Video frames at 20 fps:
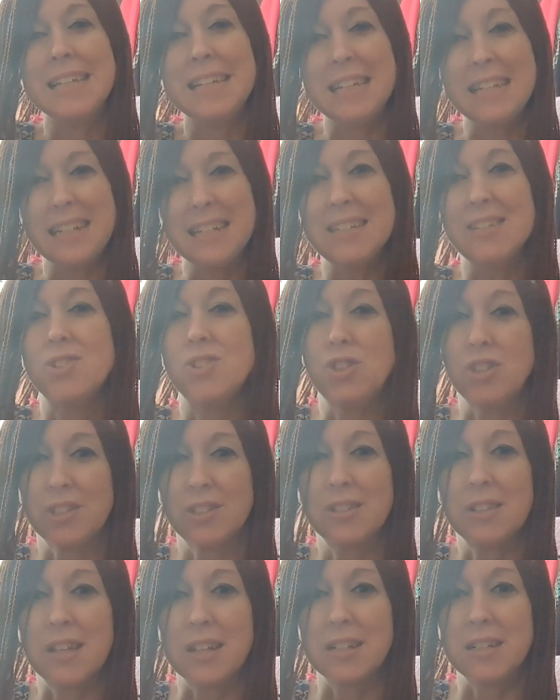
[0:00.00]
It is
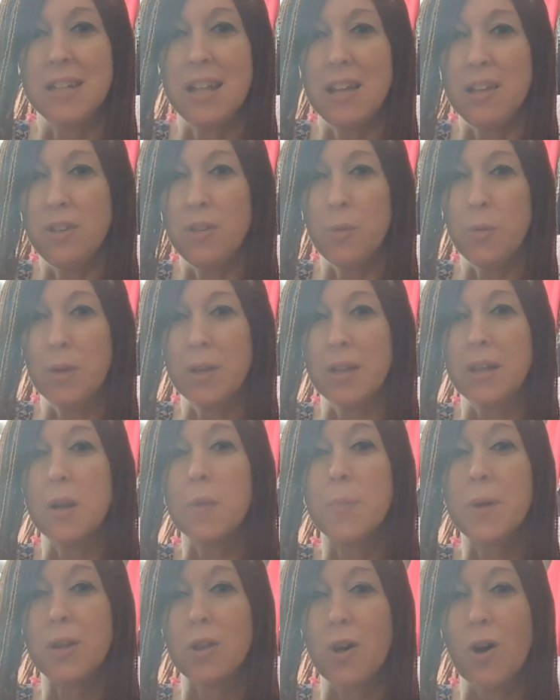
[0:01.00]
just going to take you a
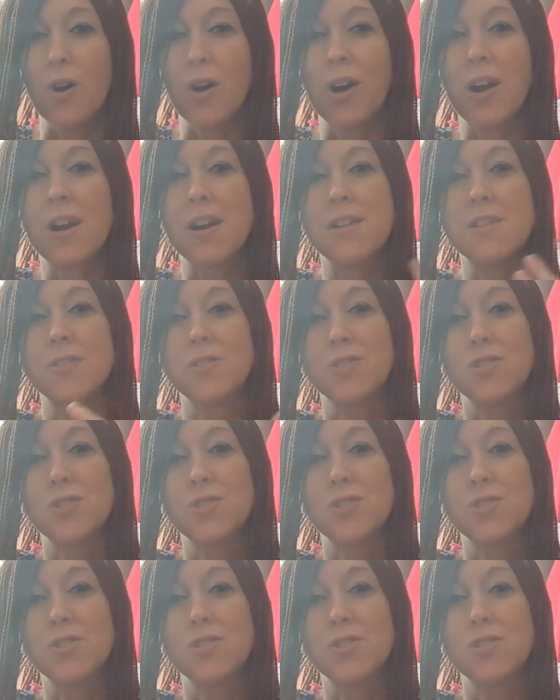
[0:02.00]
little bit longer